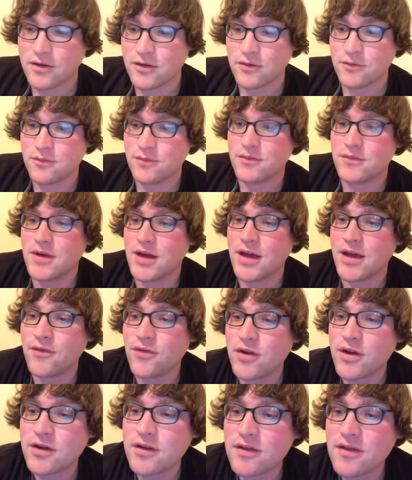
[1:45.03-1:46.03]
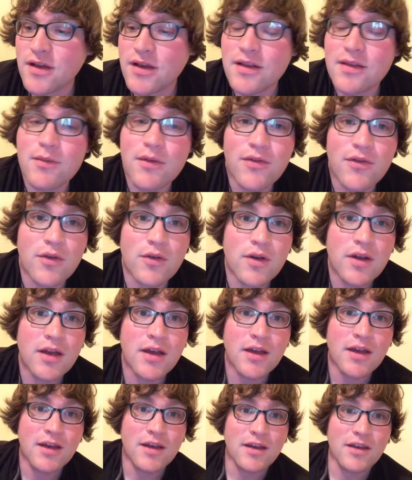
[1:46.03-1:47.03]
Oh, I forgot to silence my phone.
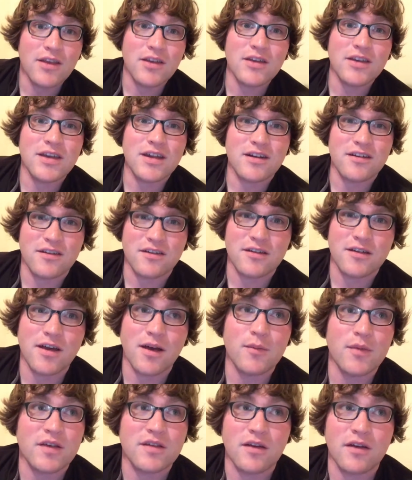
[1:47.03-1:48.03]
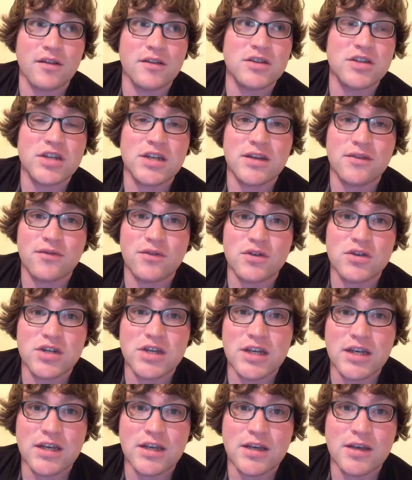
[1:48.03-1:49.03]
You can get it on Comixology for
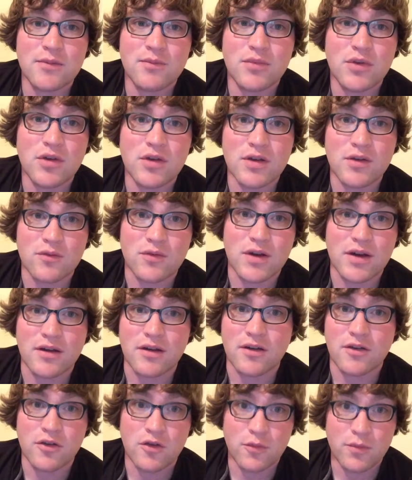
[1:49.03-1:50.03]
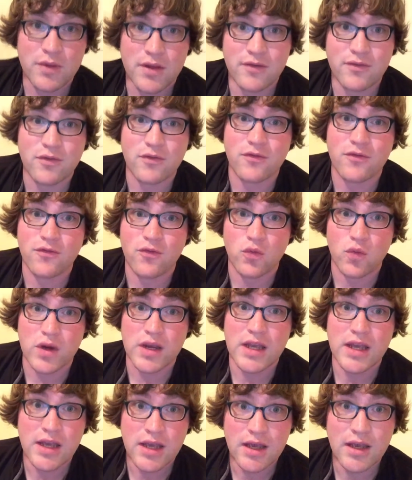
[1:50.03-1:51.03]
cheap. You can read it on Hoopla for
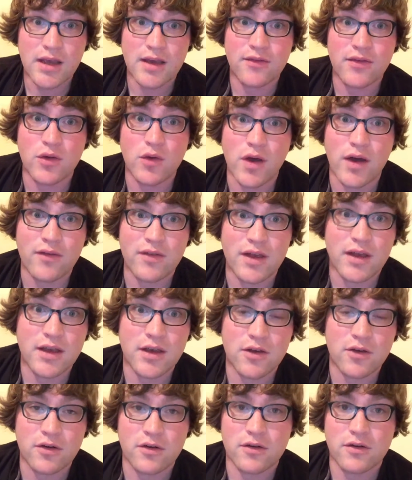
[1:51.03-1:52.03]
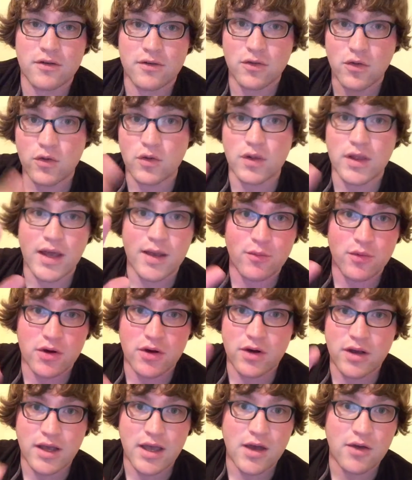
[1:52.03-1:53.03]
free if you have like your local
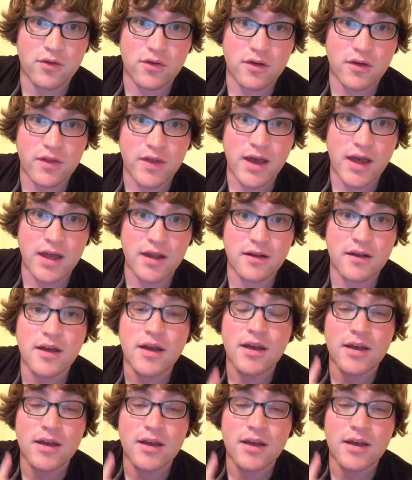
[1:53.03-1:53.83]
library account and all that.